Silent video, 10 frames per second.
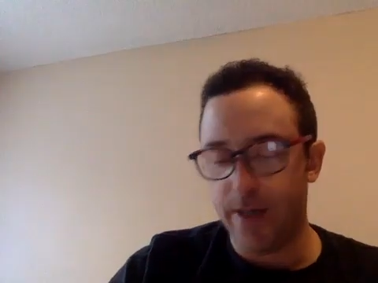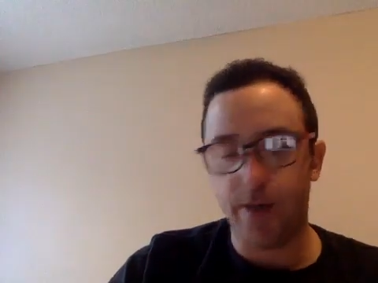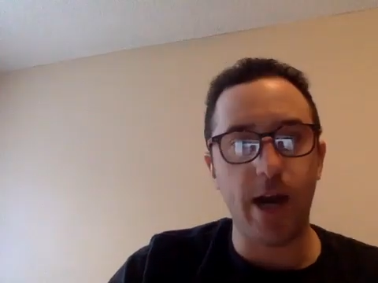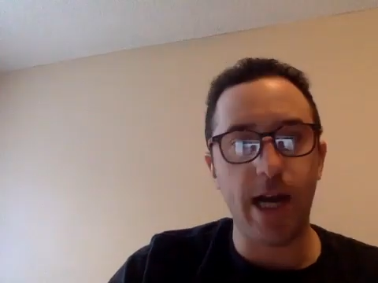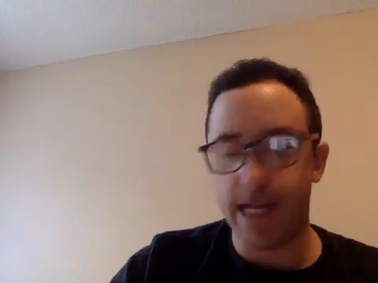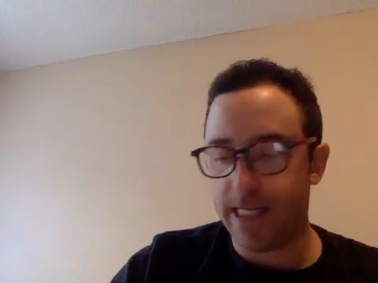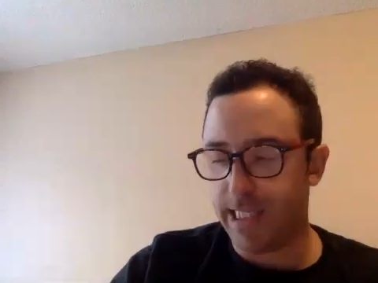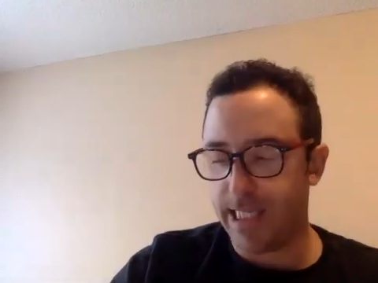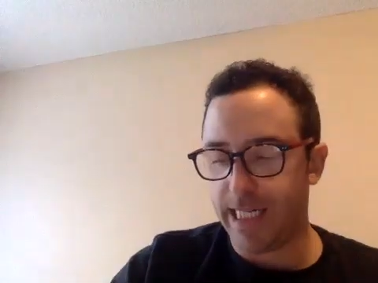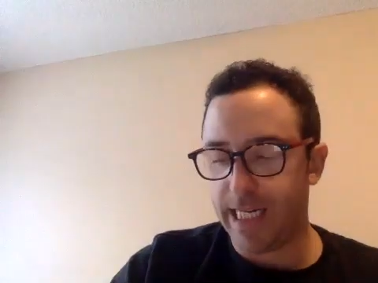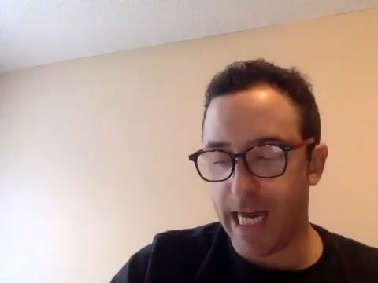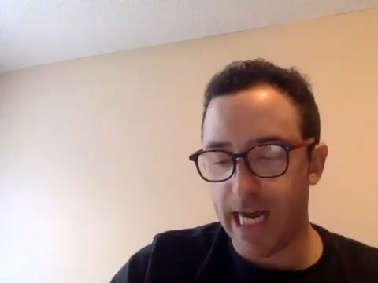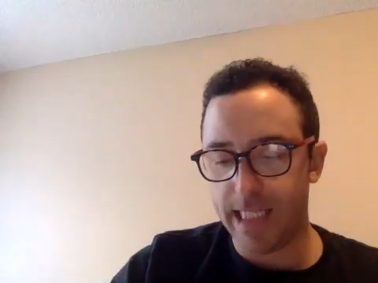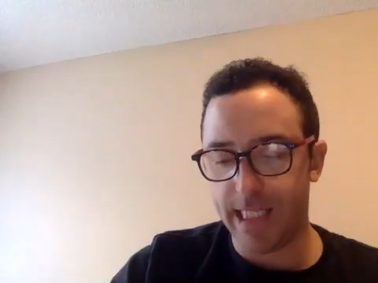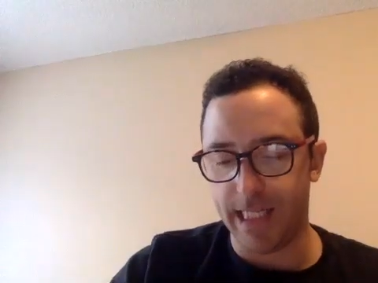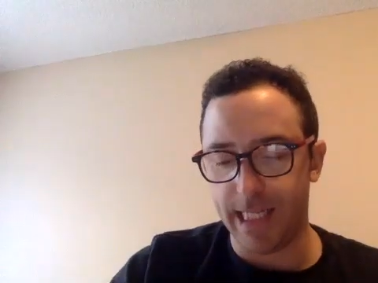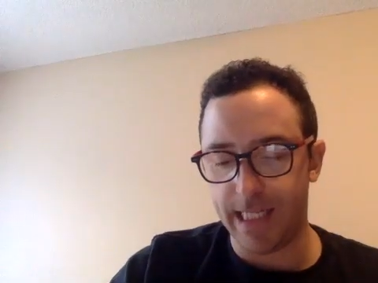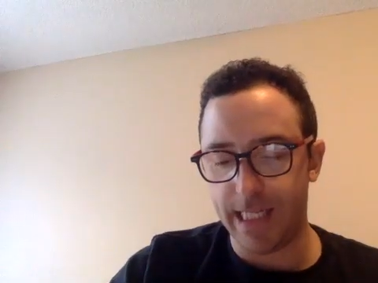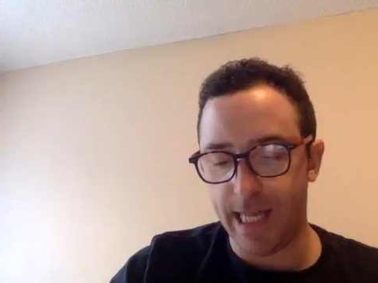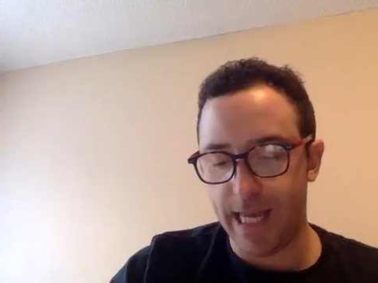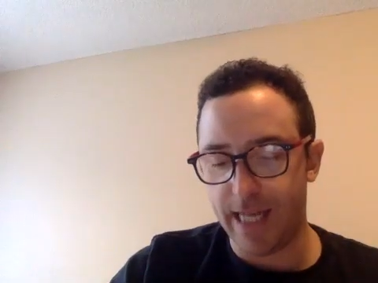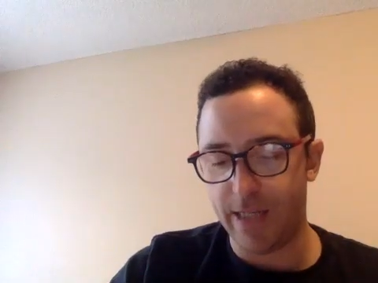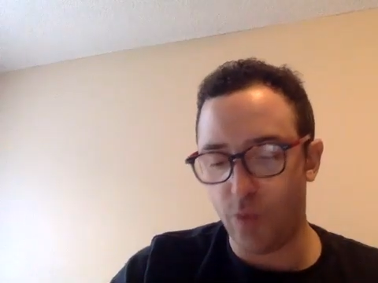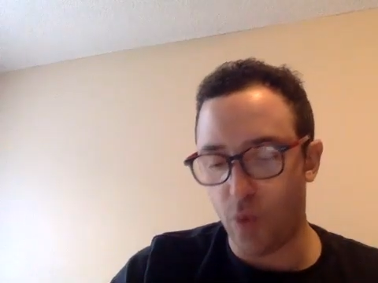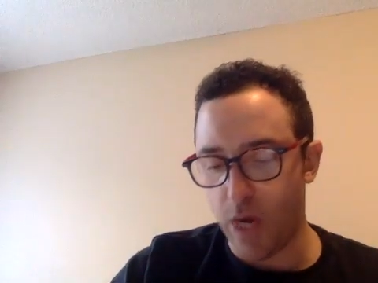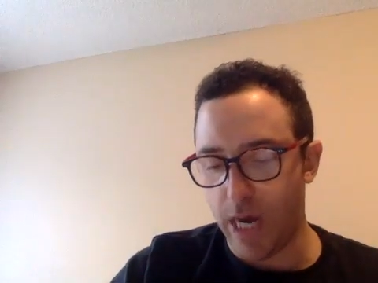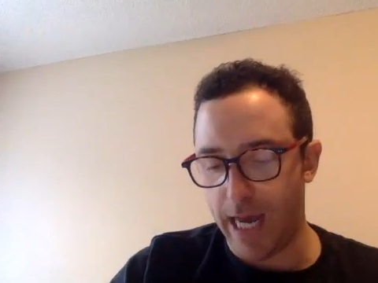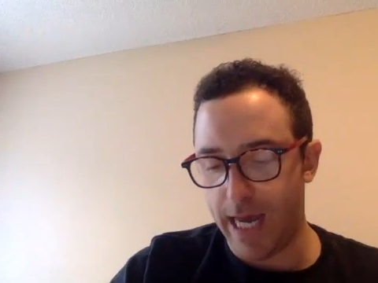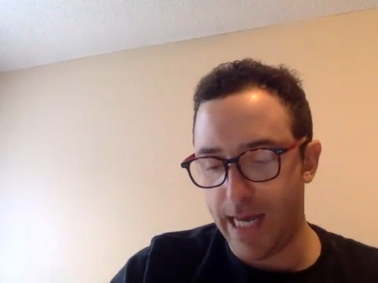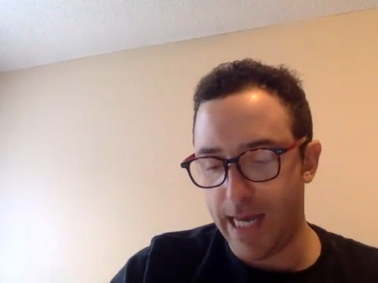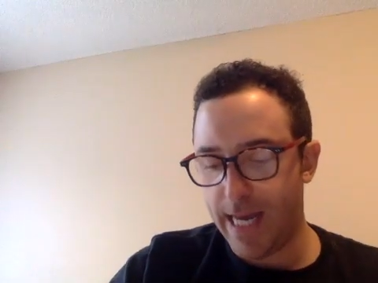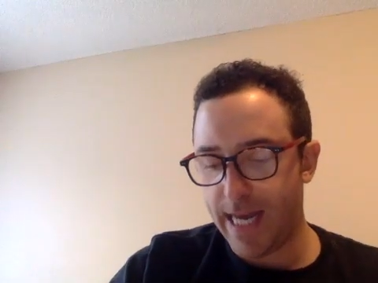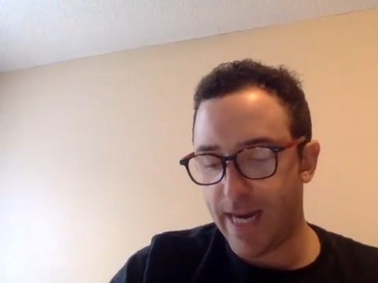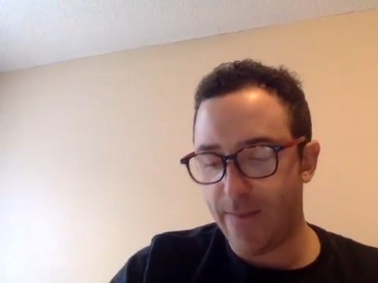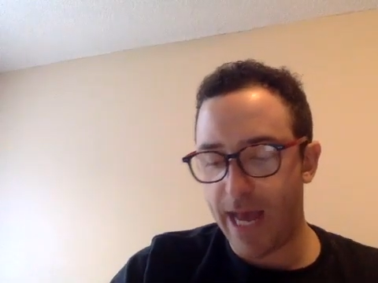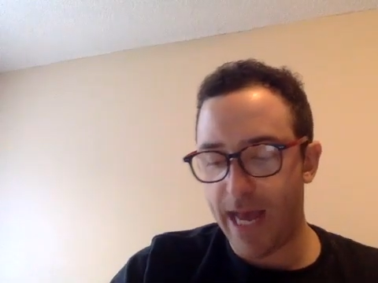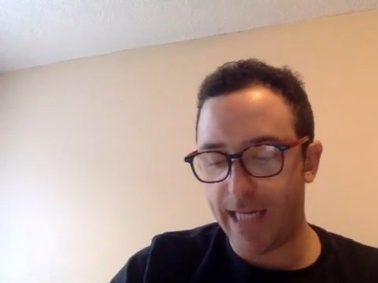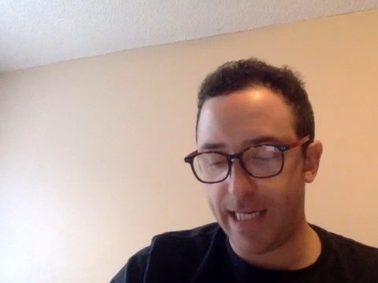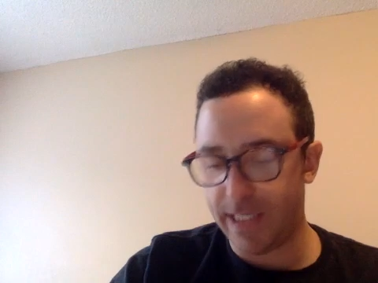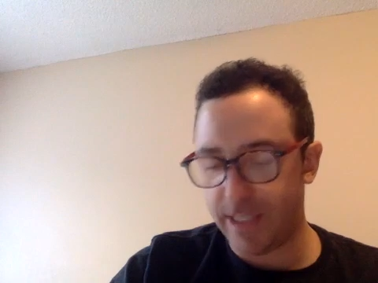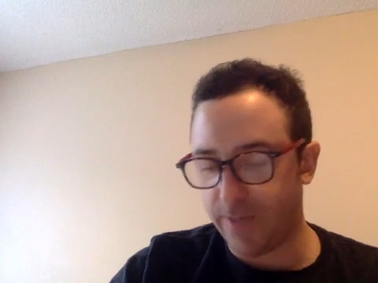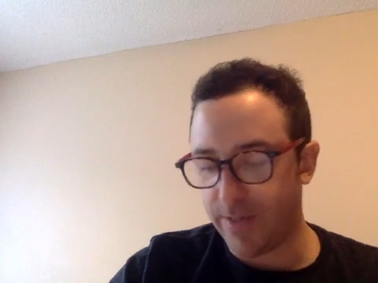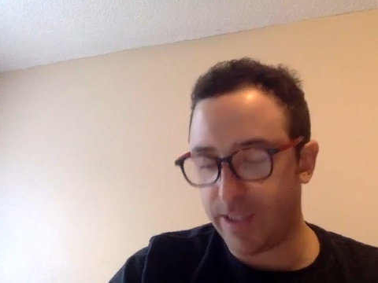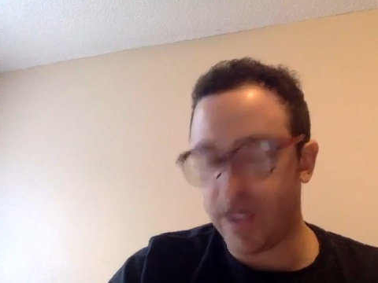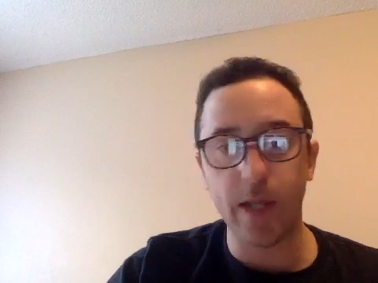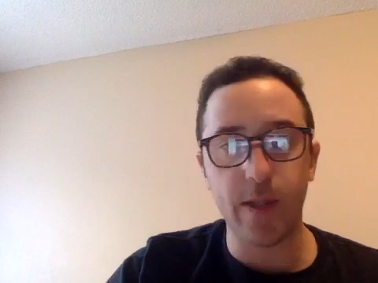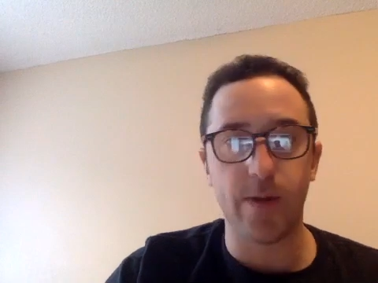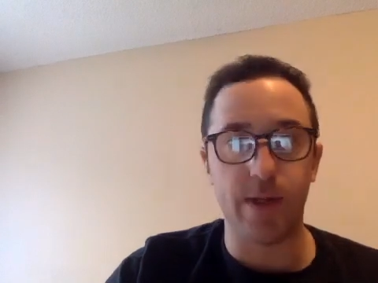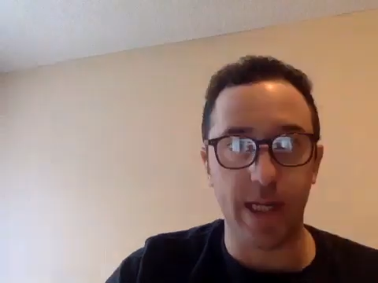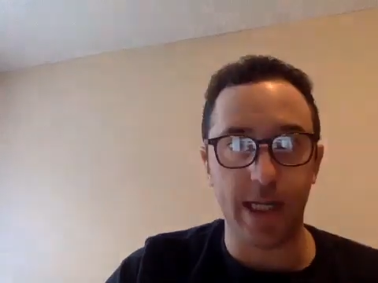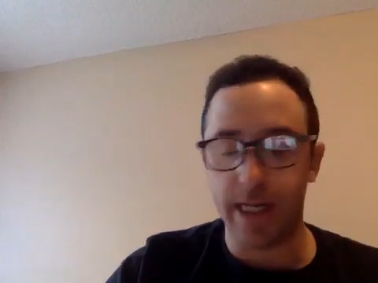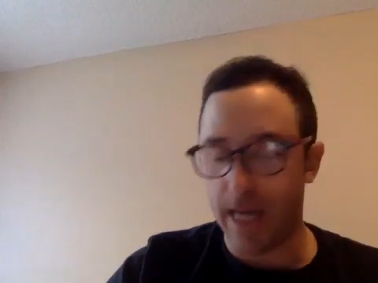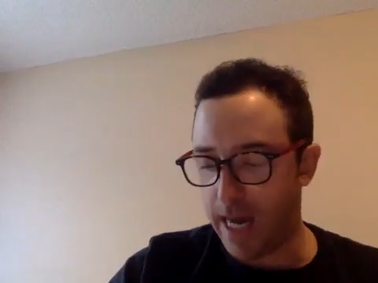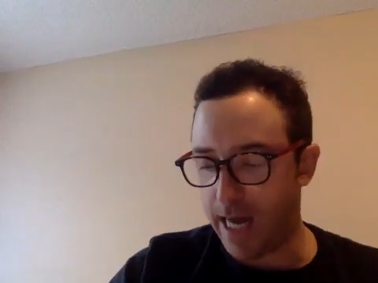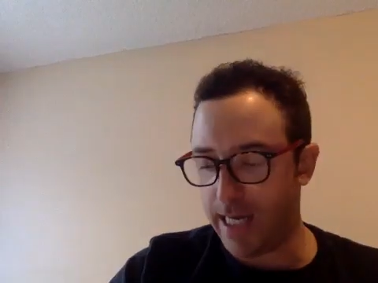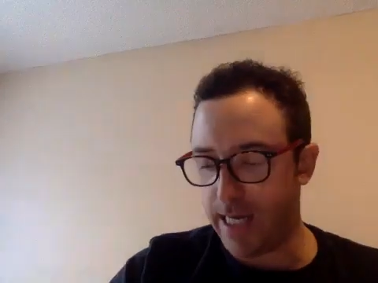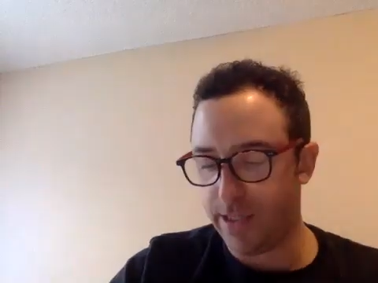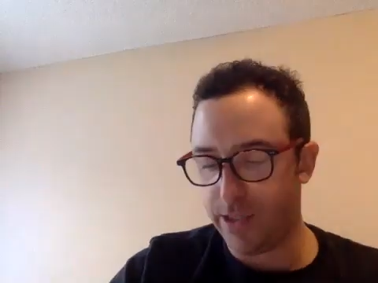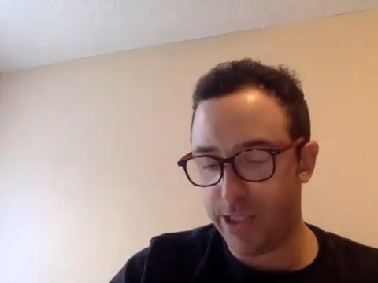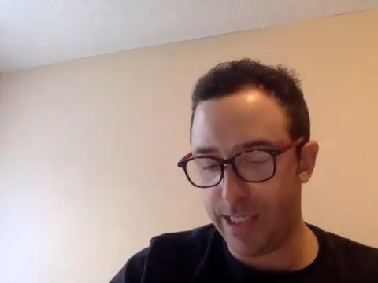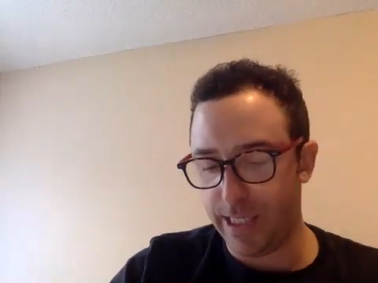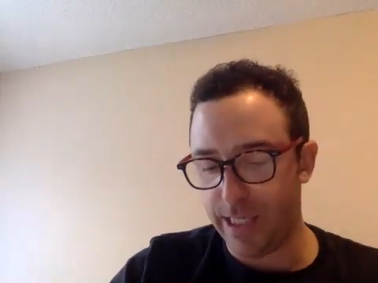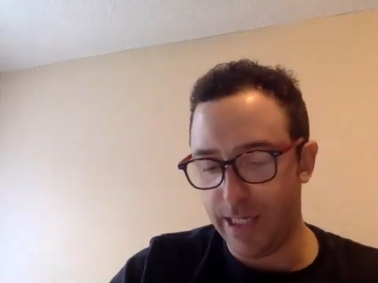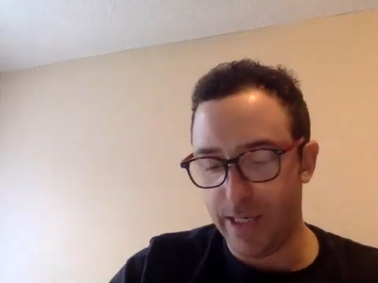Cry ends in a consonant and Y, and I'm adding a suffix other than ing.